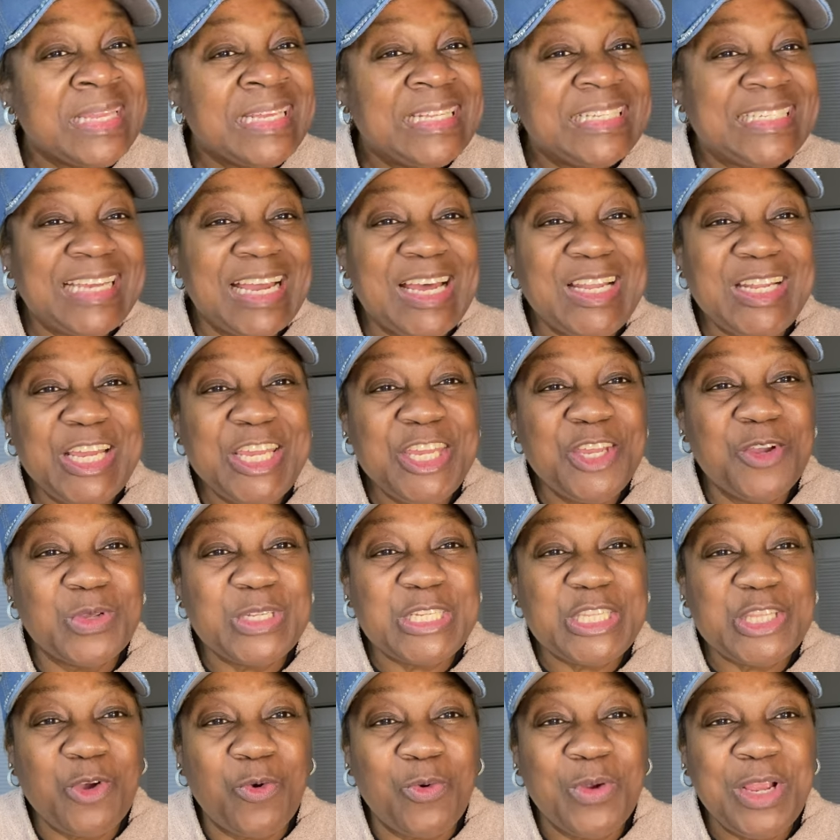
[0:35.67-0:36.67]
telling
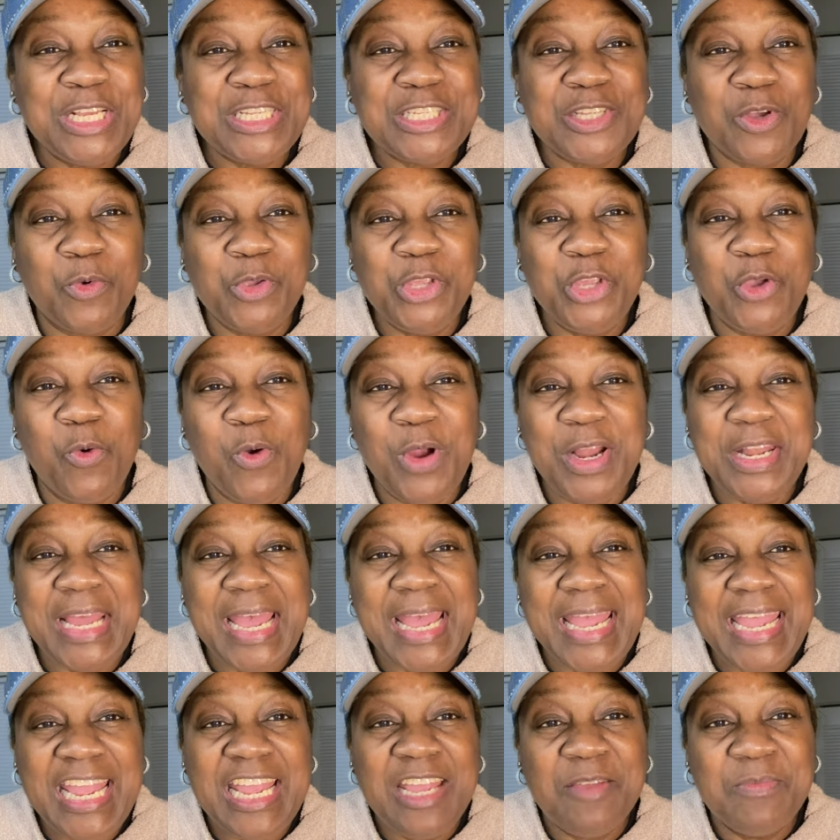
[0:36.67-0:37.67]
your story so your
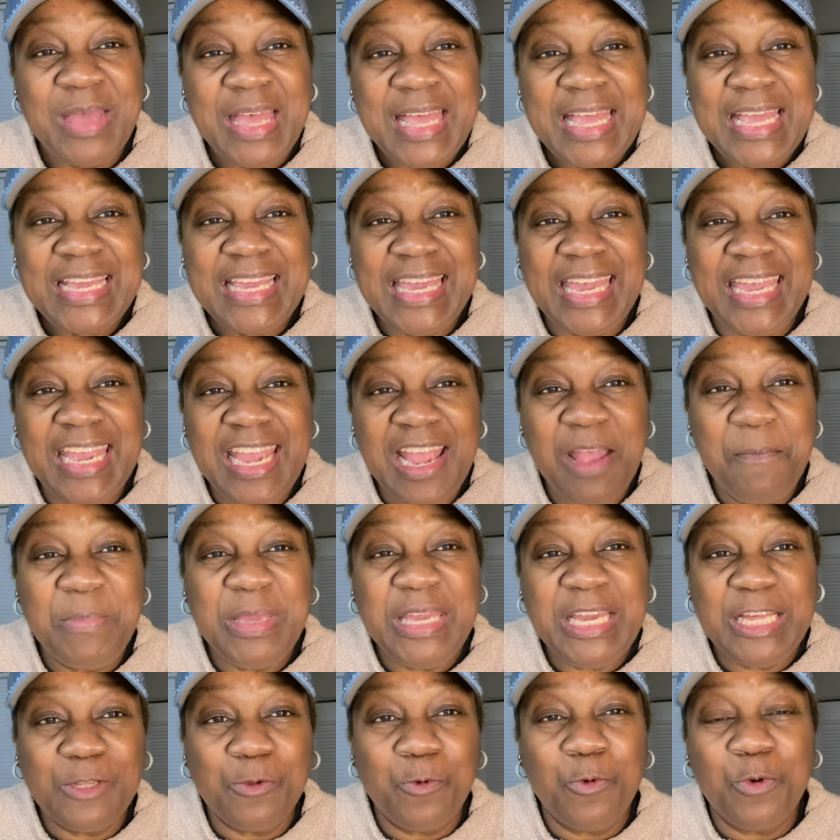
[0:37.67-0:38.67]
name can
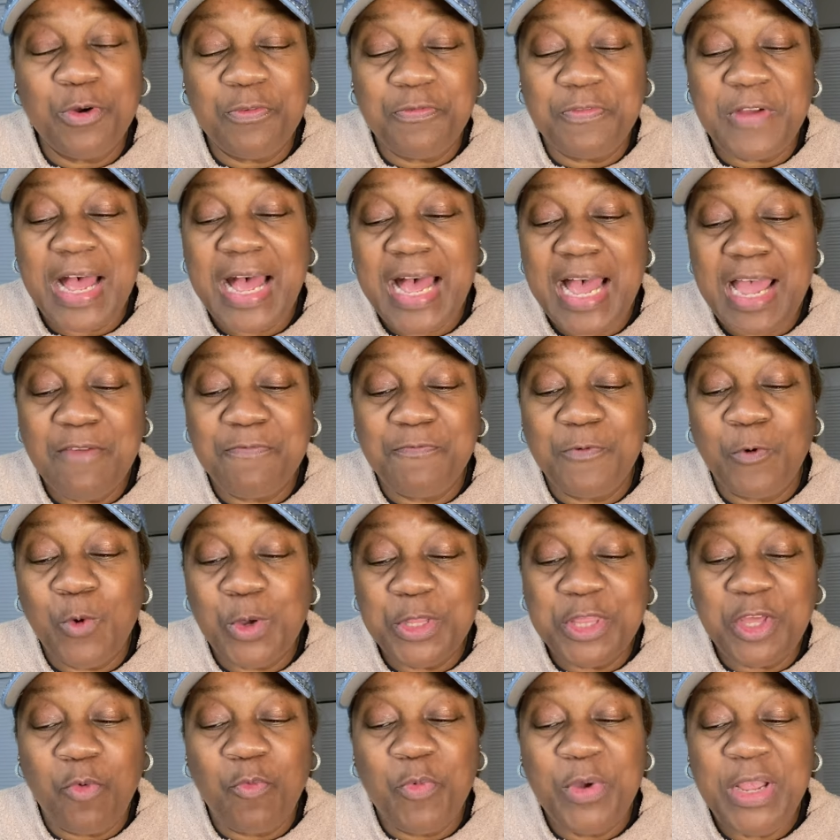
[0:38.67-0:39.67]
be glorified
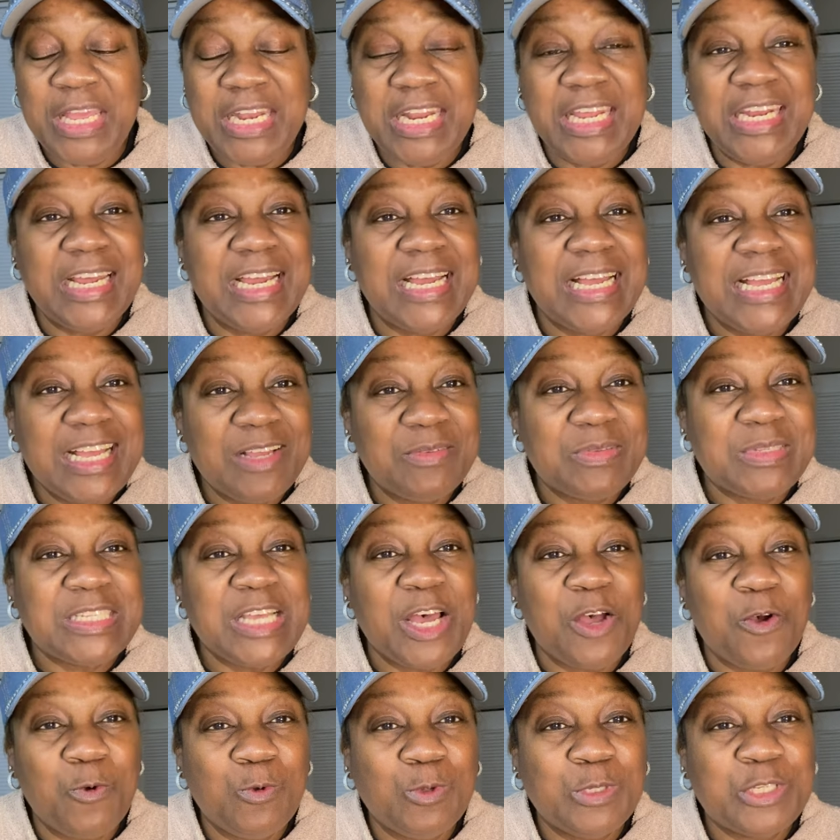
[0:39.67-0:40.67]
for the winning of
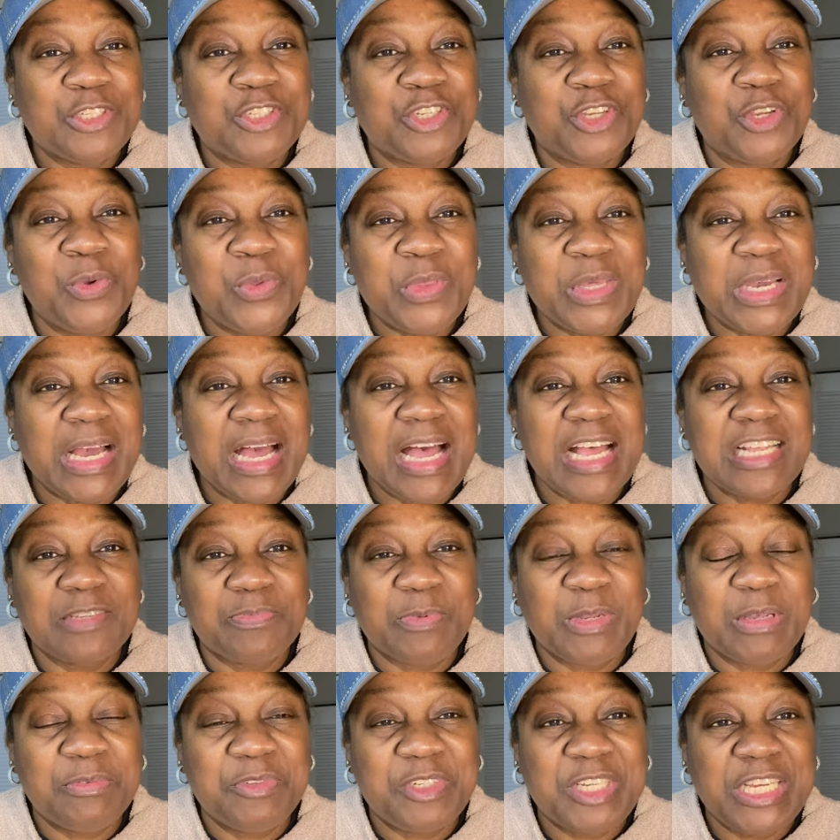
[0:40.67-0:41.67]
souls to the
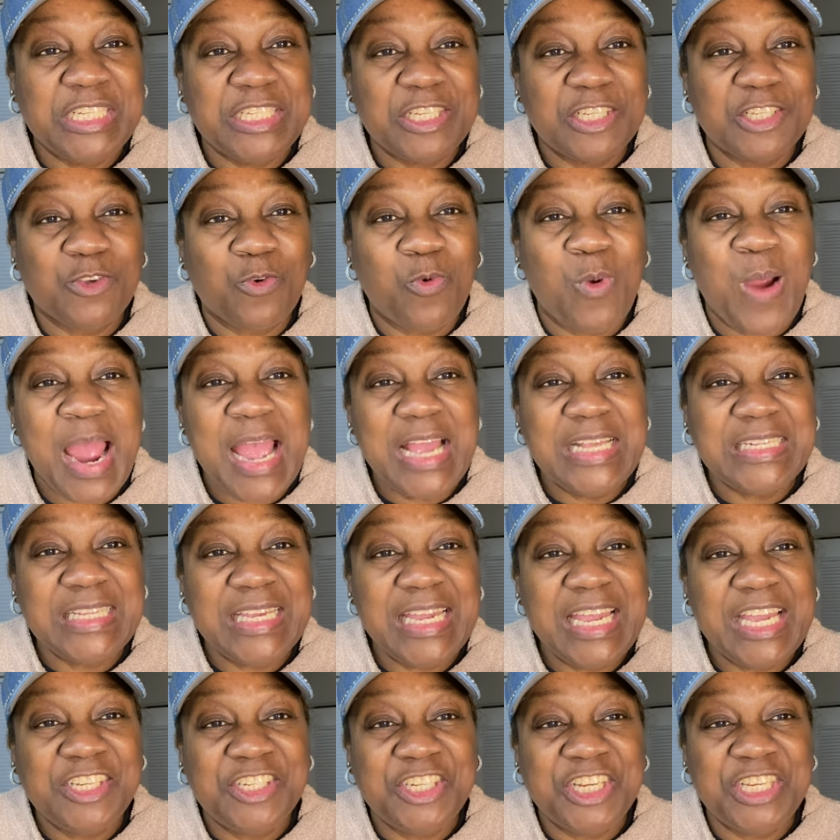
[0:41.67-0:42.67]
gospel of Jesus Christ
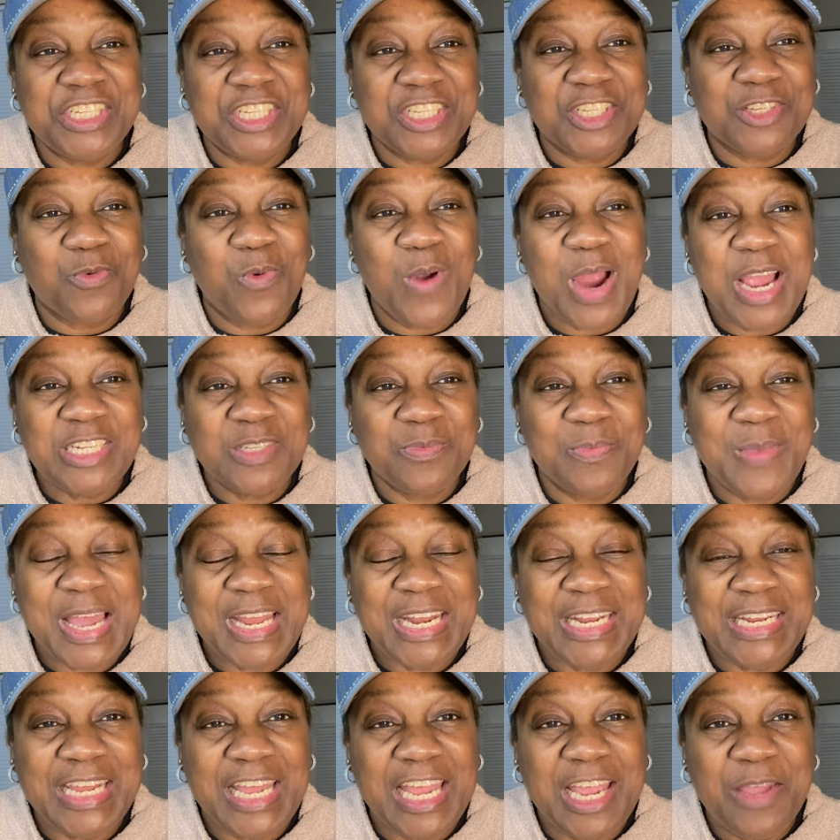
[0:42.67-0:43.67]
in Jesus Christ's
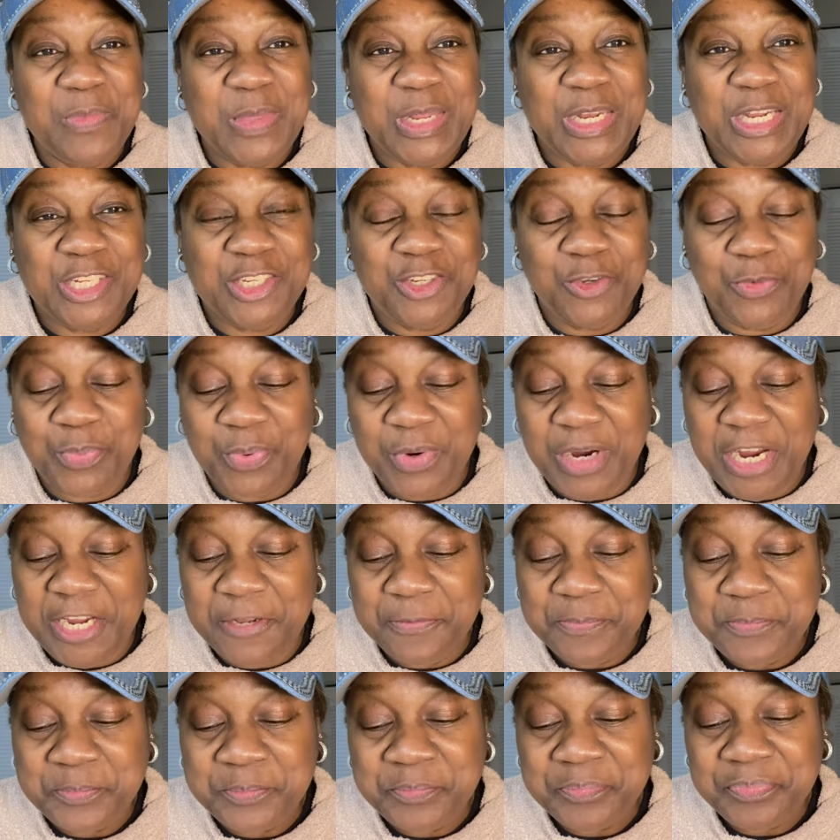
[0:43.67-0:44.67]
mighty name that I do
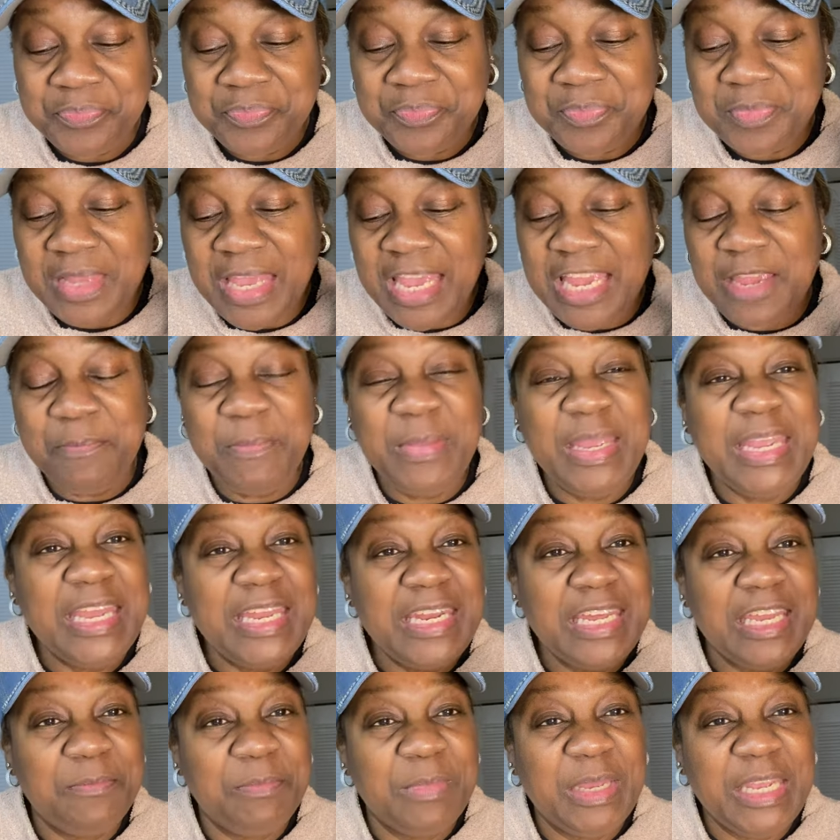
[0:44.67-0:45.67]
pray.
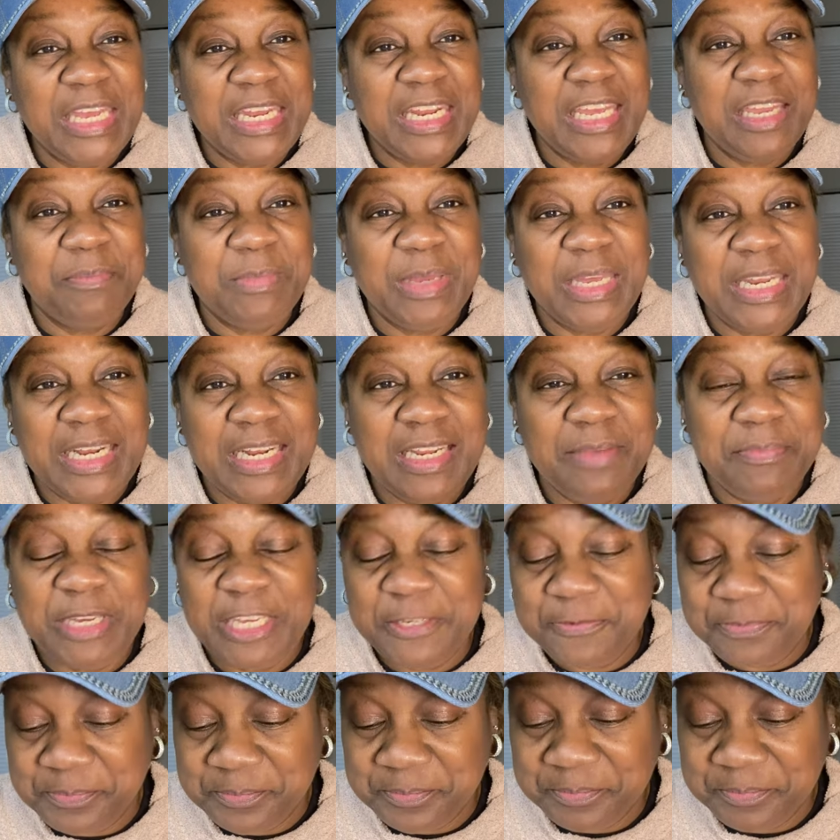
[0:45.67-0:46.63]
Amen, amen, amen, amen.